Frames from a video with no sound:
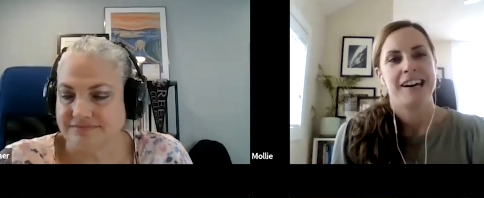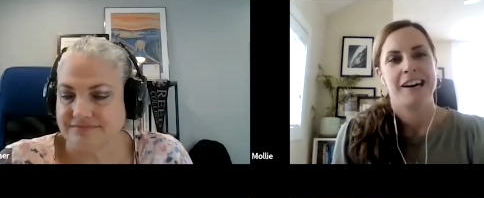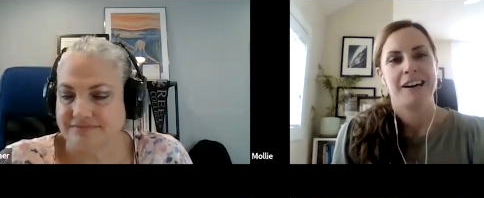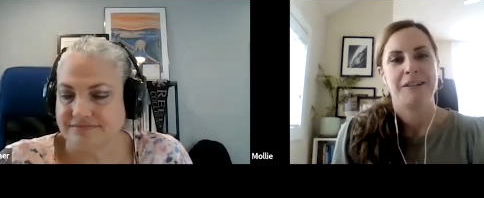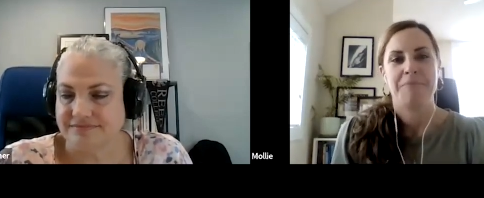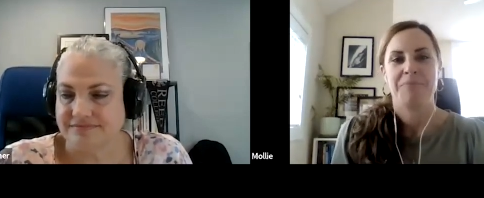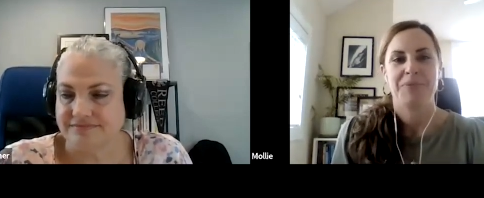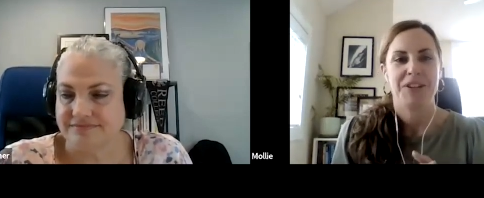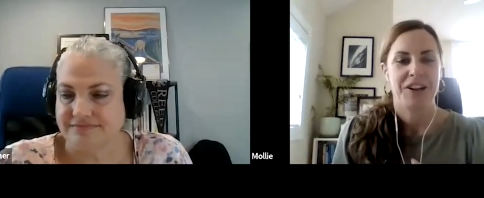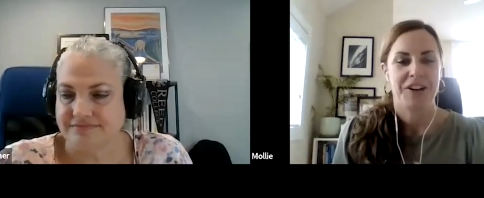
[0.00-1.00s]
Speaker 1: Um,
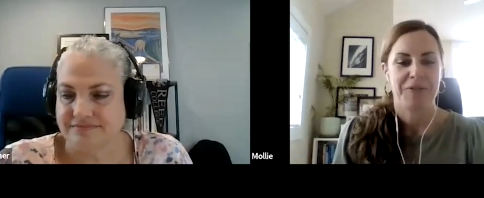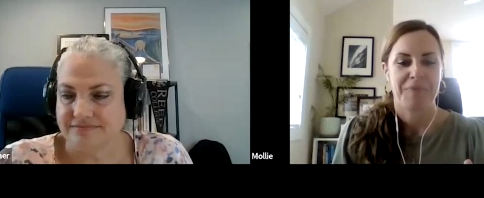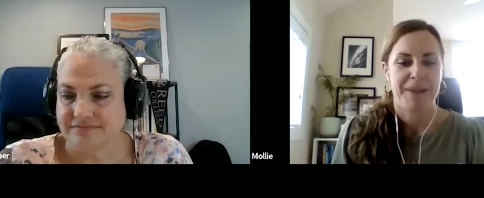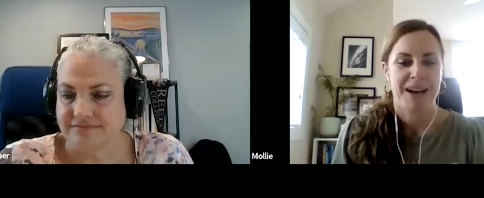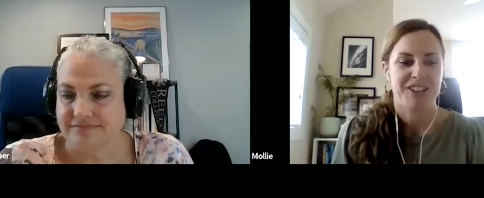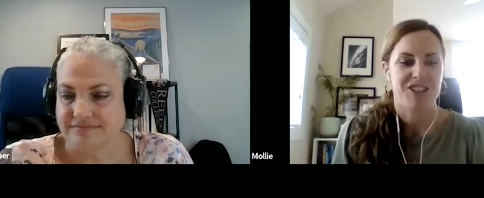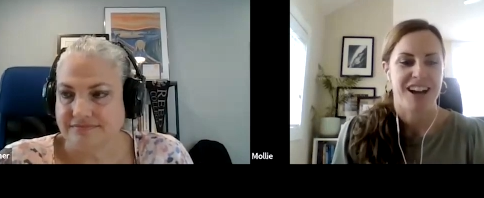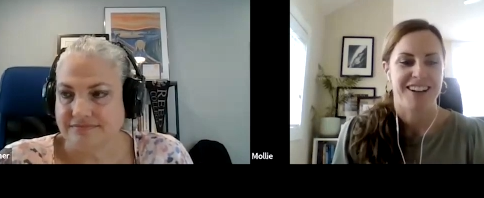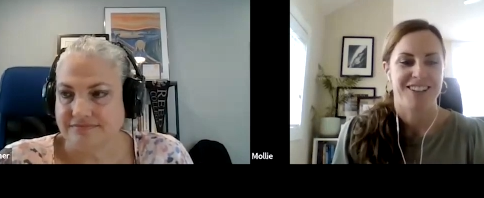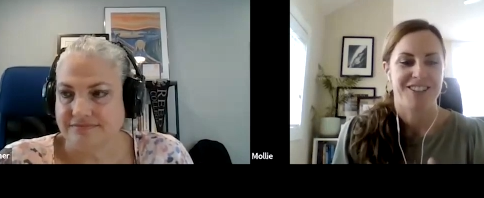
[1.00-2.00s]
you know, my
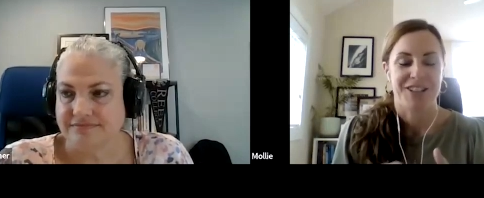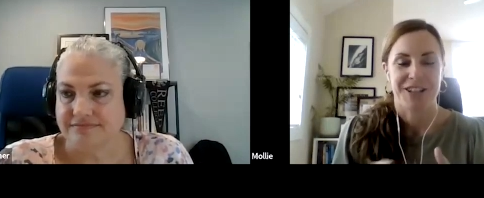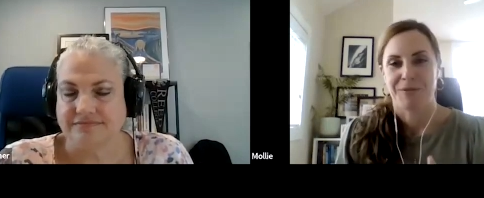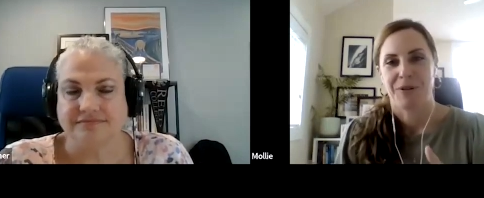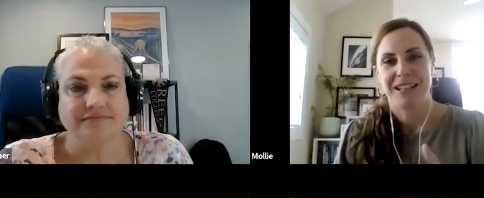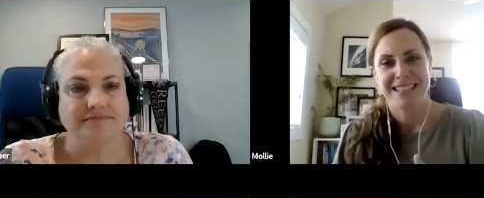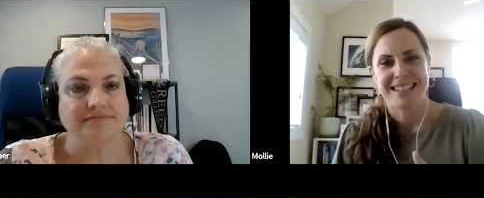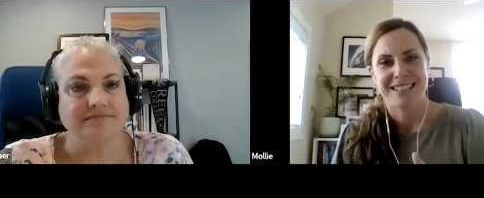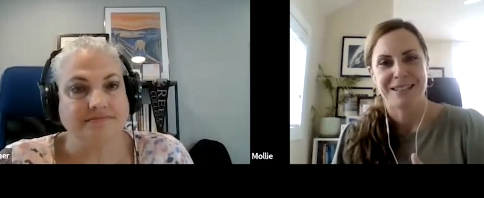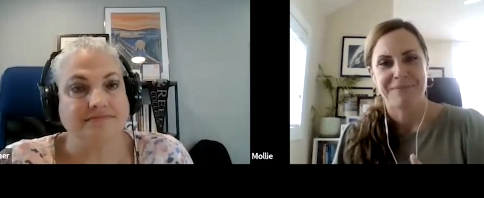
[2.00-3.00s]
child just won't
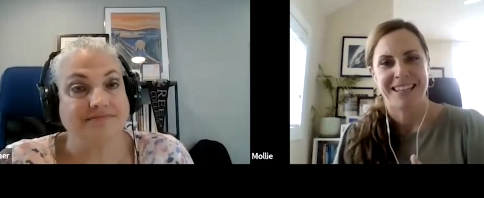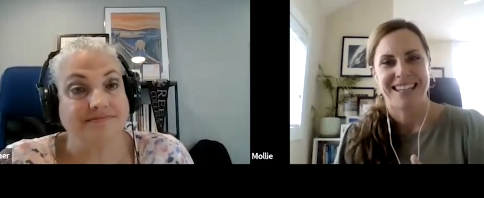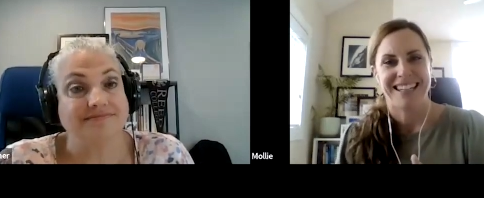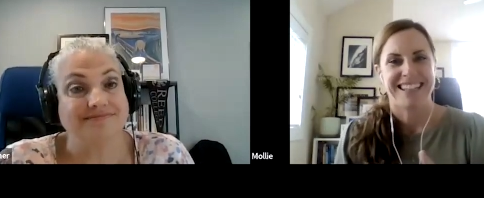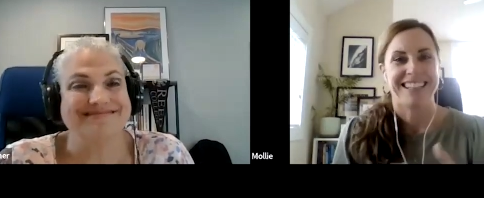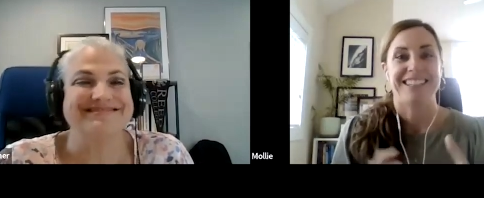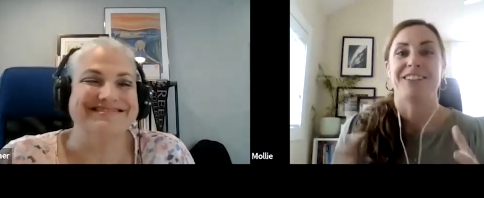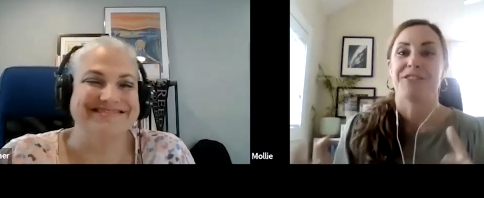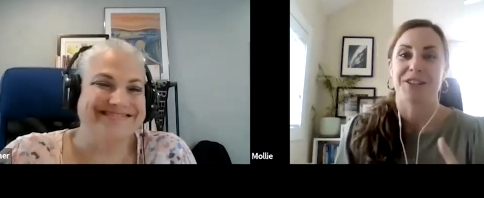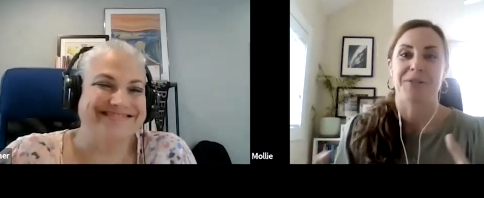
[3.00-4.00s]
listen to me, you
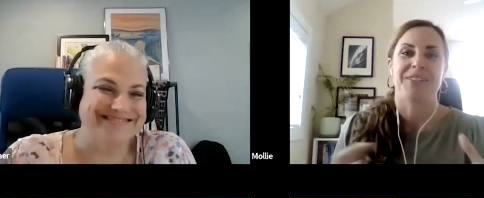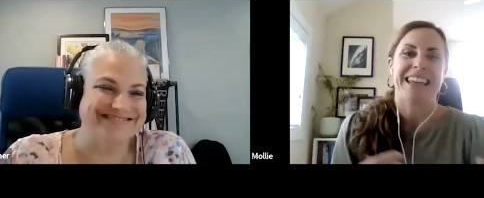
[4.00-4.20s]
know, so